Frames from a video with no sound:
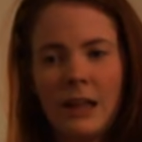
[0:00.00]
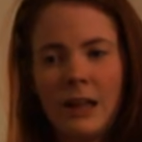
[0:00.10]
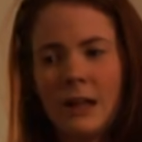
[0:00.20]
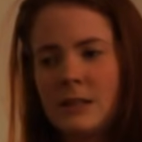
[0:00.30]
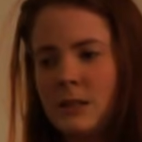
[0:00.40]

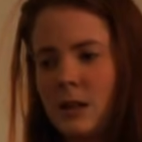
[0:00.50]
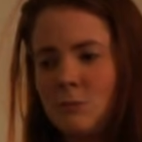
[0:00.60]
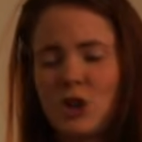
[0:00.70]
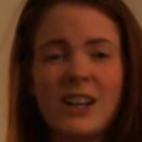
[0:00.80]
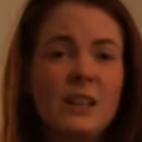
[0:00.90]
And
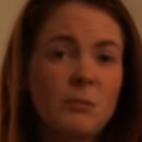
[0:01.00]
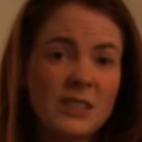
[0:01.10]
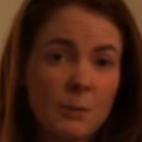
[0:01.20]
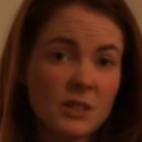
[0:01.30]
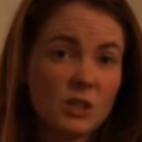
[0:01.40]
trying to keep
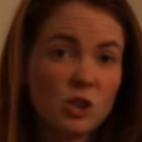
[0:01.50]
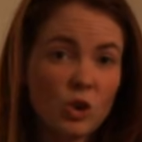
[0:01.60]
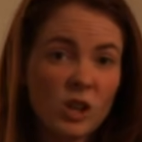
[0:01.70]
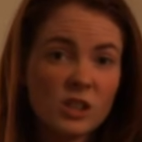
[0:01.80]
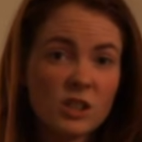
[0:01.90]
these episodes
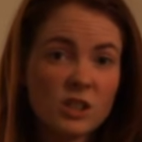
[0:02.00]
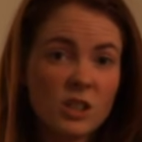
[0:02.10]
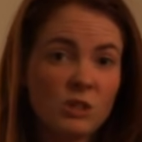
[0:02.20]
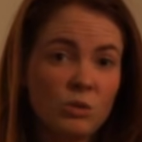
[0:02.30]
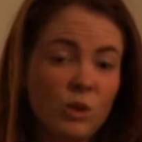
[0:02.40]
short,
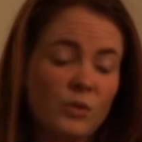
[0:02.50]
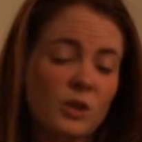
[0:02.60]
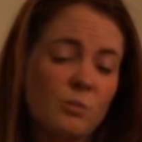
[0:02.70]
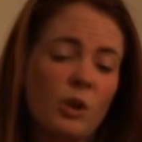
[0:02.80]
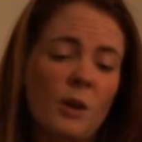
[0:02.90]
so look
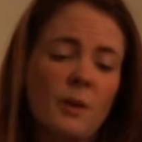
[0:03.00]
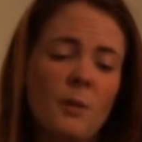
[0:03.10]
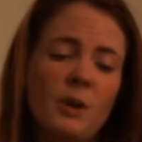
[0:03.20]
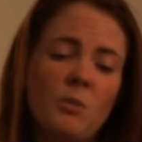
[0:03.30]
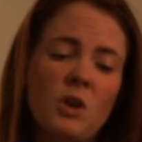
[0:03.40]
for some more
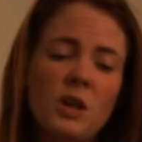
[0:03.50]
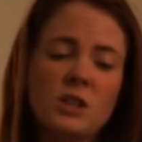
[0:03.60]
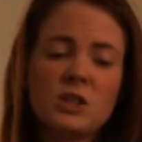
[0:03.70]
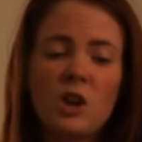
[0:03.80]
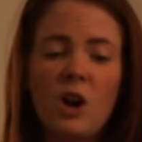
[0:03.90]
upcoming
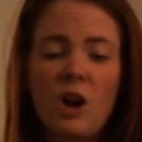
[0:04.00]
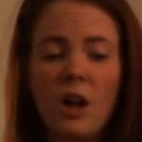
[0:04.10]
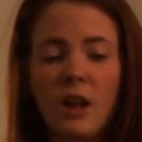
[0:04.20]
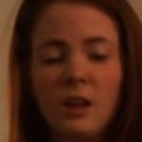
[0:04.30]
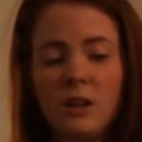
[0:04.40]
ones
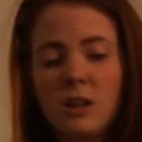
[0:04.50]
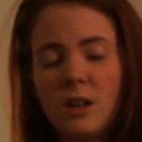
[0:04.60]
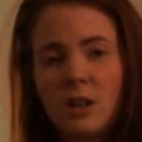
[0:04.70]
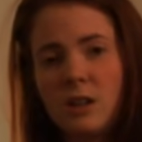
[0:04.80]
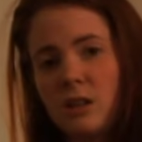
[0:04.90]
on,
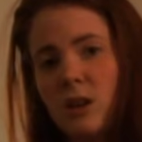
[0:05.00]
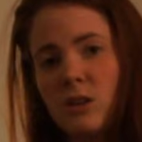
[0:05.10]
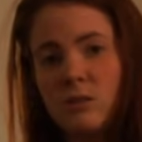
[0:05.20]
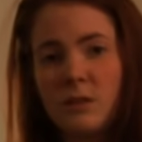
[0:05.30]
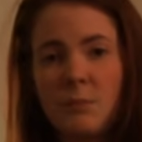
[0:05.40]
you
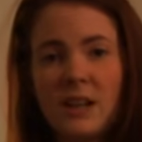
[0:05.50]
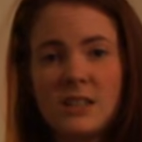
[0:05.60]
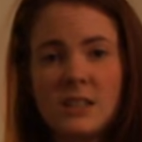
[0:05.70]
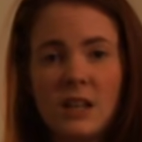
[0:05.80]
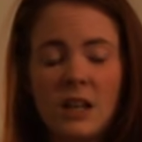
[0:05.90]
know, the
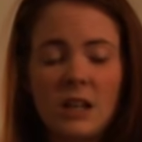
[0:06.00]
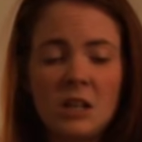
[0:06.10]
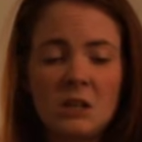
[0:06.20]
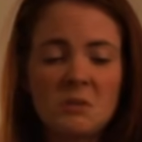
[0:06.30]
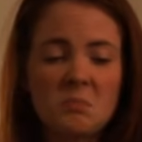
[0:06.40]

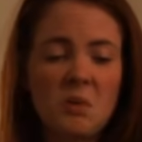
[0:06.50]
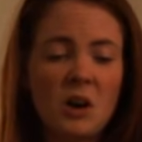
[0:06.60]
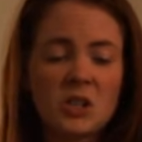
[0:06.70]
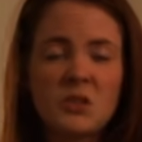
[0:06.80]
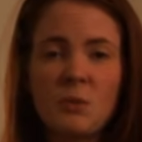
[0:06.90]
basic
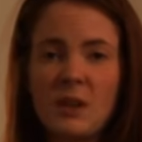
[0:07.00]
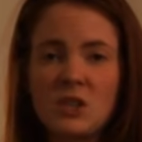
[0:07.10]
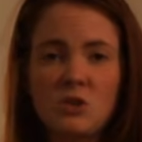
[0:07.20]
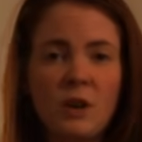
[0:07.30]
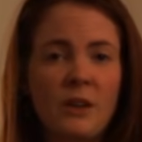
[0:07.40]
parts of a
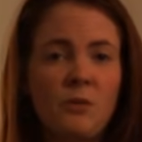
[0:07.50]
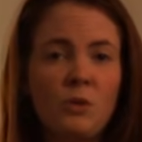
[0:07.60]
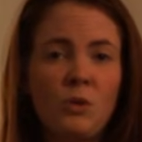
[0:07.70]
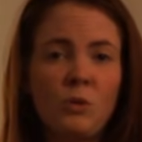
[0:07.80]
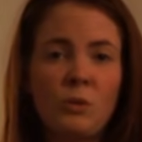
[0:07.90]
pistol,
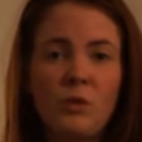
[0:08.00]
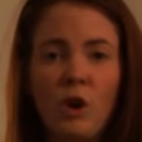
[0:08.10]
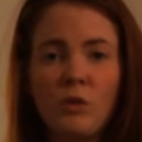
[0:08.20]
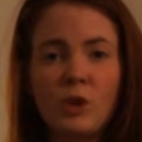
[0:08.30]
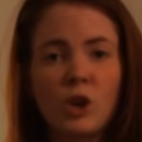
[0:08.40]
rifle,
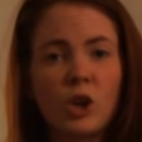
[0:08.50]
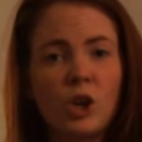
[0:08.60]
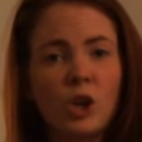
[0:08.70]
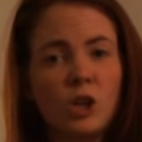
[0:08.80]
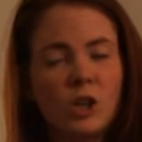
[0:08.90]

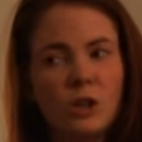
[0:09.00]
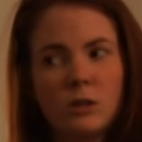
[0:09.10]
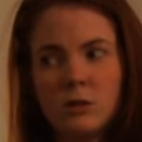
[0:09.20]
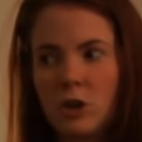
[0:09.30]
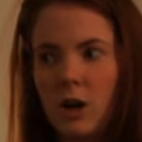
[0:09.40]
revolver,
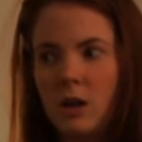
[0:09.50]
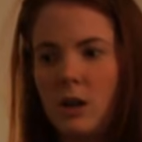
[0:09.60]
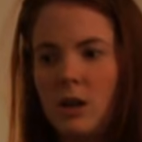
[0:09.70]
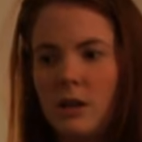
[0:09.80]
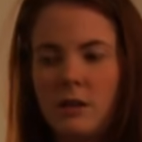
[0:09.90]

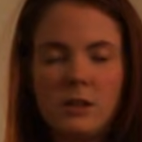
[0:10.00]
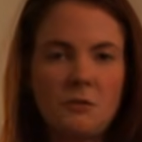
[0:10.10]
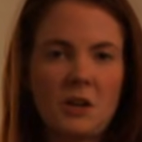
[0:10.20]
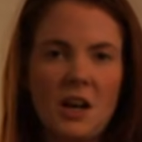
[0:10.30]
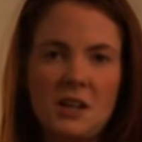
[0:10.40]
shotgun, the
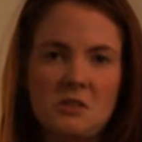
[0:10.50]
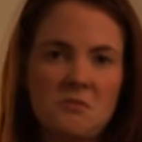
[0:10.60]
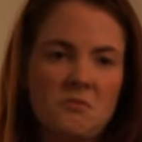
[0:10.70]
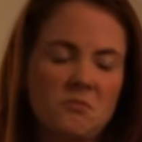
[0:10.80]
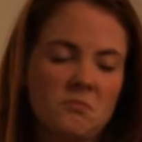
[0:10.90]
different kinds
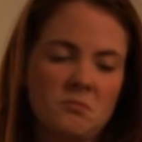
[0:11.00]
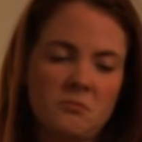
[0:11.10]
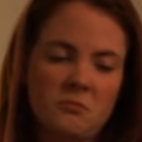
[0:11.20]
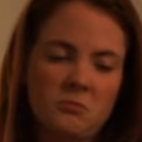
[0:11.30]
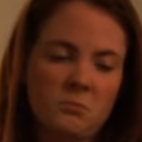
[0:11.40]
of
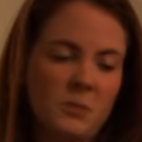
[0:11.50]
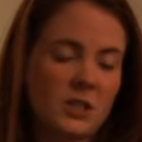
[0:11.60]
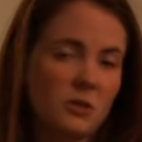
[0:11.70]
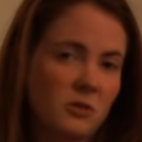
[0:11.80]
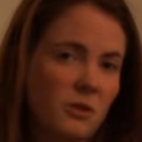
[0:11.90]

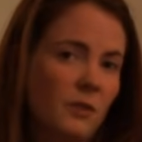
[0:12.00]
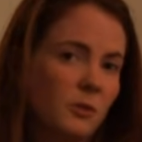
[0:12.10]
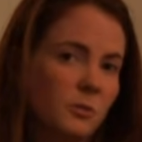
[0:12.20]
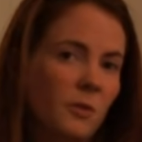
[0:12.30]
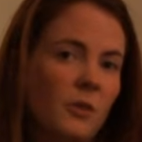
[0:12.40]
pistols,
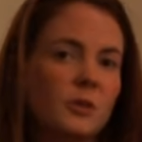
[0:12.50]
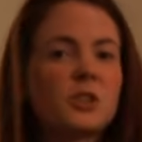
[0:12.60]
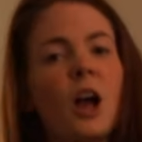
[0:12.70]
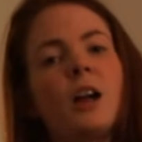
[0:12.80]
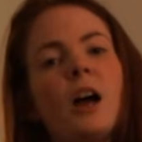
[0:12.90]
rifles,
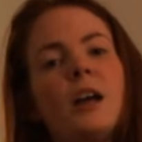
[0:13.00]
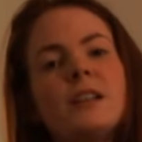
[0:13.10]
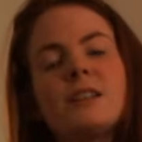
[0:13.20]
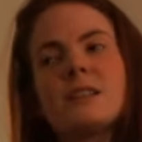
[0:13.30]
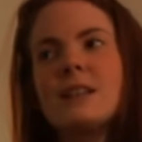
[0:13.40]
revolvers,
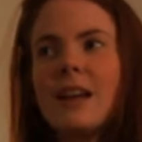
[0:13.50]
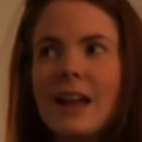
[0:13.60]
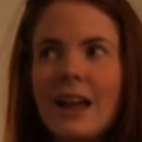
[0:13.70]
shotguns,